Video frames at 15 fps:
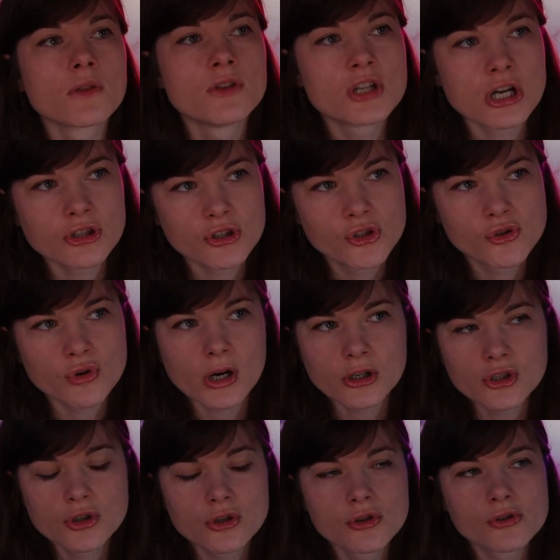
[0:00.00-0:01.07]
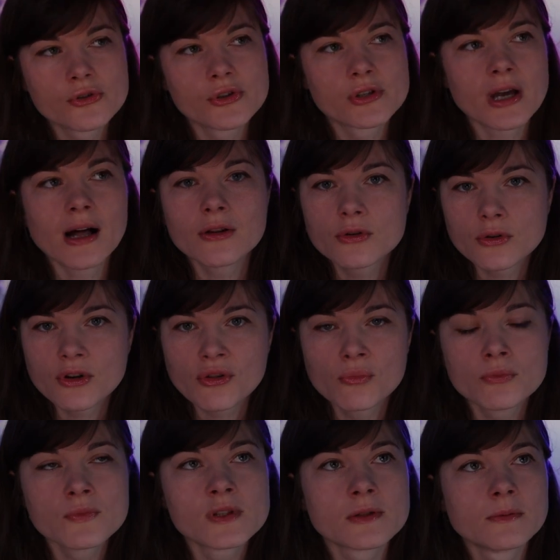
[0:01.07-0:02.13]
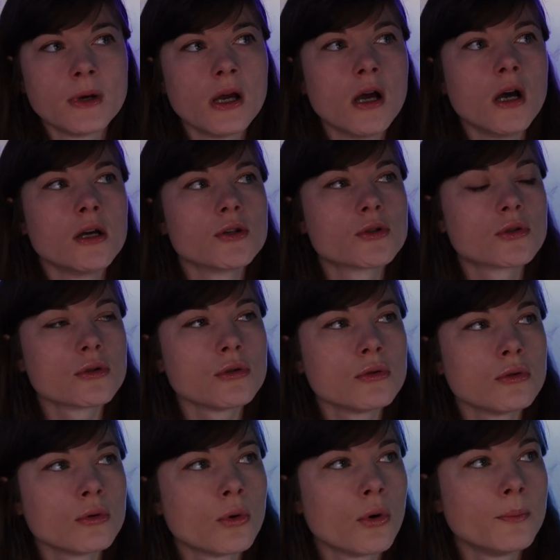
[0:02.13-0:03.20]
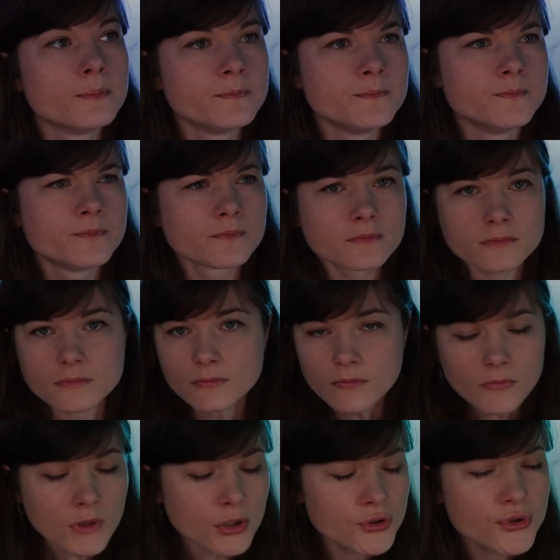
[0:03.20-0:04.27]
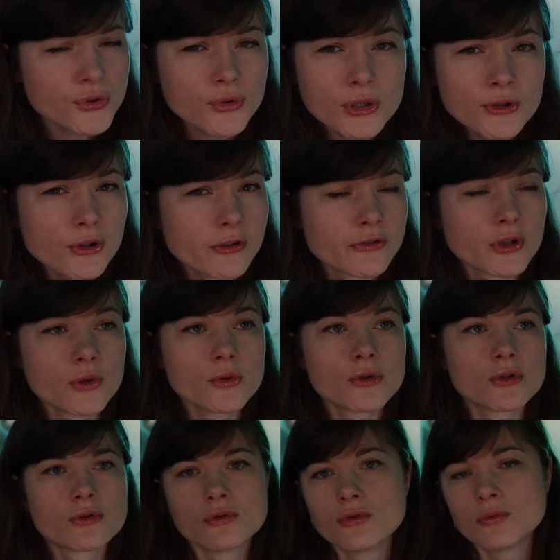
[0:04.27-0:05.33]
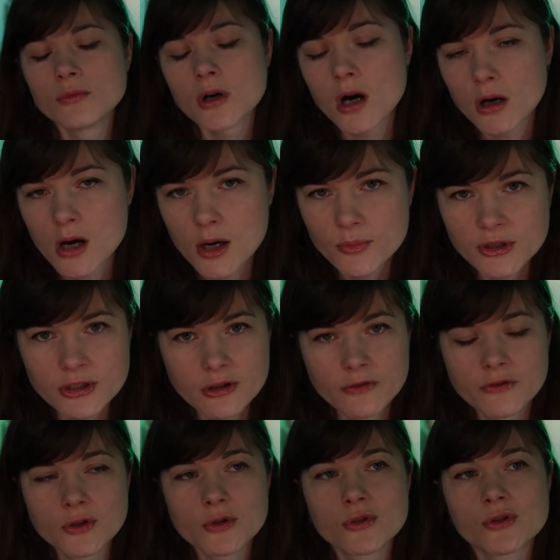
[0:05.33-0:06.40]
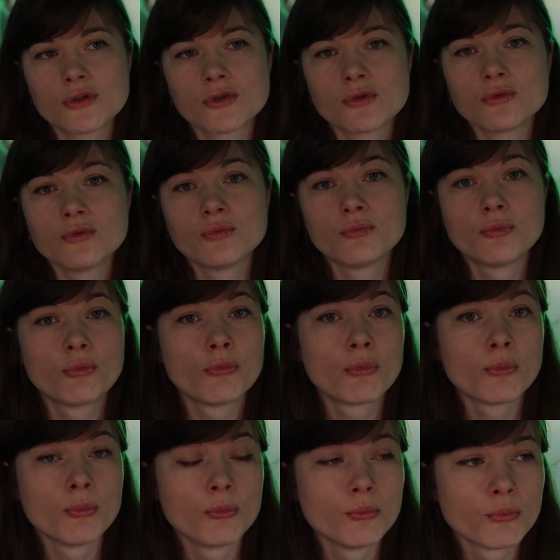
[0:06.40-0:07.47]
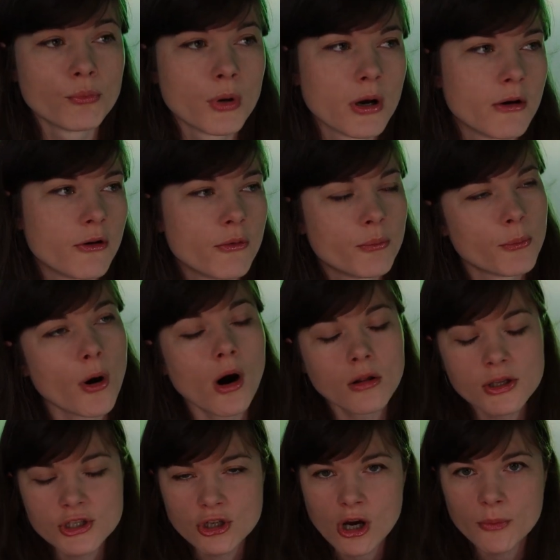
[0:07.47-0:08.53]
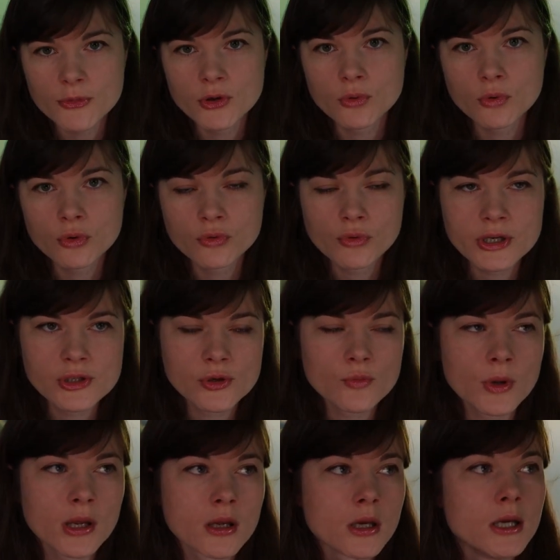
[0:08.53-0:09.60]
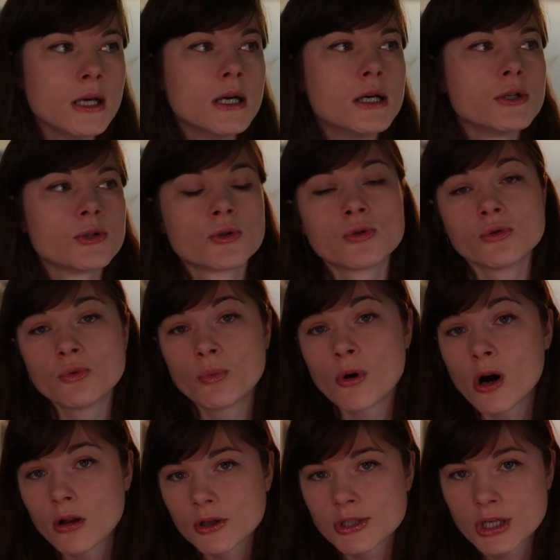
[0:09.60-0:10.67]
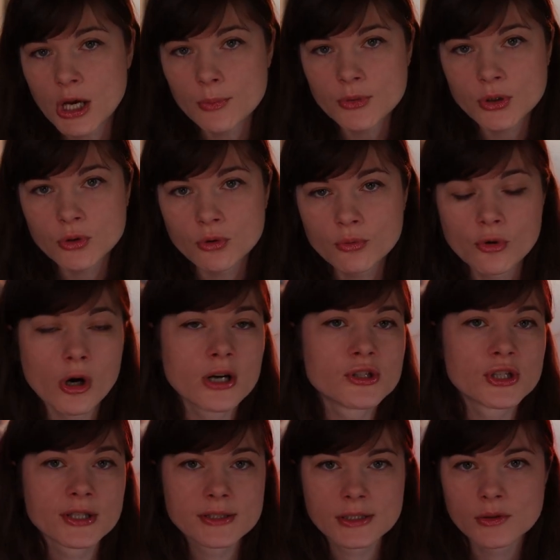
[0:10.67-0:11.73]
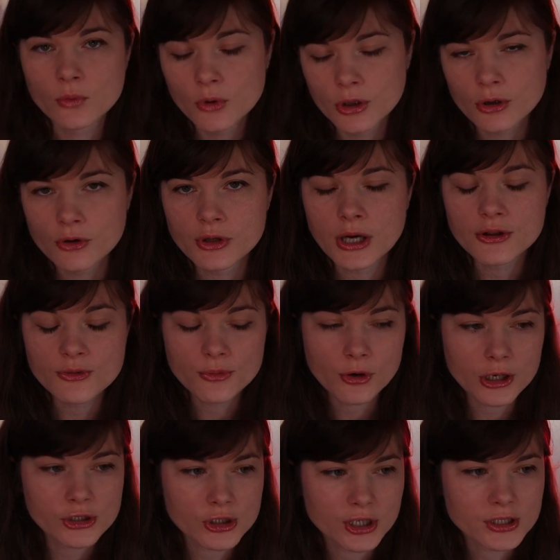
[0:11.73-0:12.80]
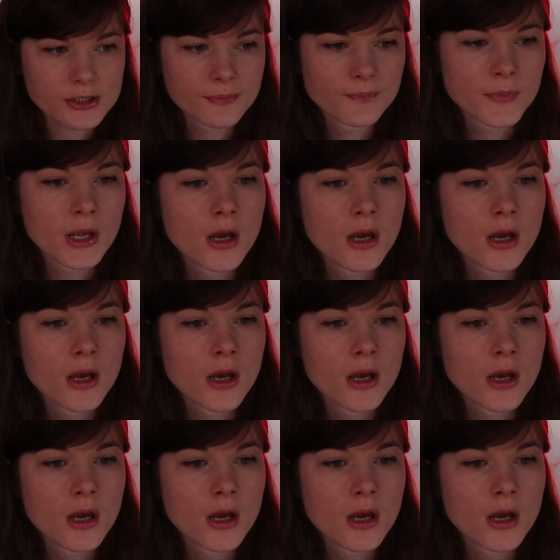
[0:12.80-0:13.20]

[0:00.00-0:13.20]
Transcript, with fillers: data structures, algorithms, to do interviews, to do mock-up interviews, to polish up your resume, to polish up your projects and work on other projects.